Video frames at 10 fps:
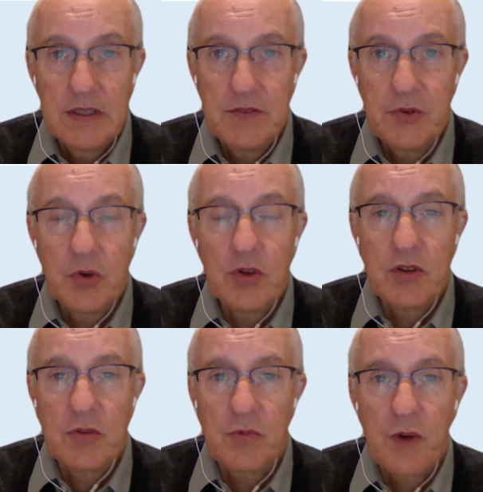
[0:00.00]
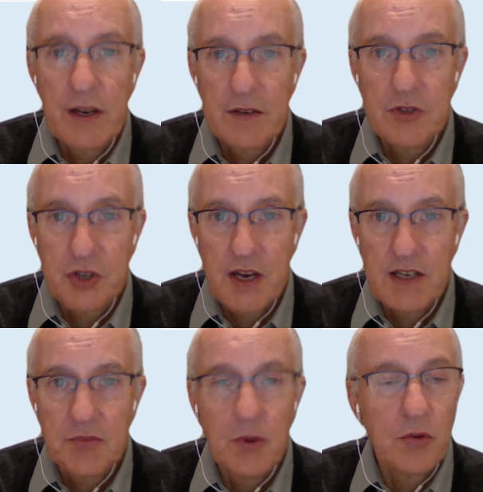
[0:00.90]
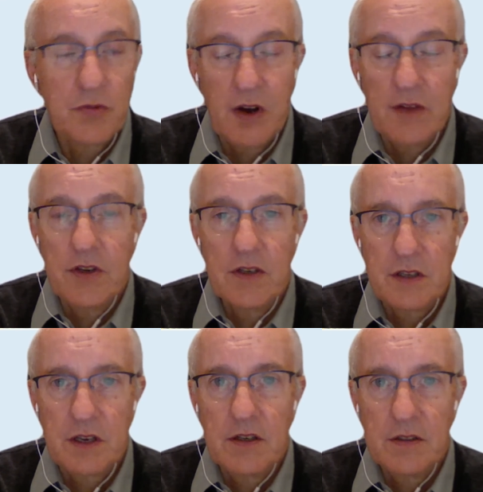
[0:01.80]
If you look at the rate of change, if we look 5 years ago,